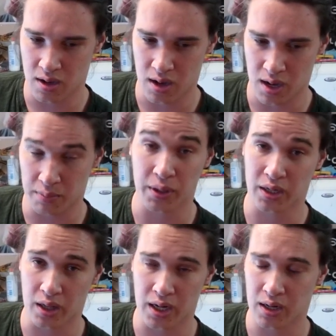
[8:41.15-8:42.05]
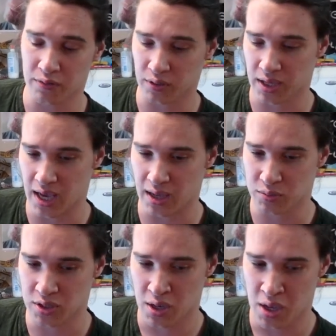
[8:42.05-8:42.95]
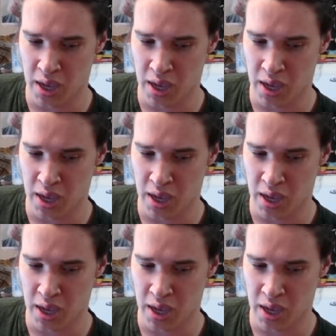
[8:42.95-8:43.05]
played a lot of different games,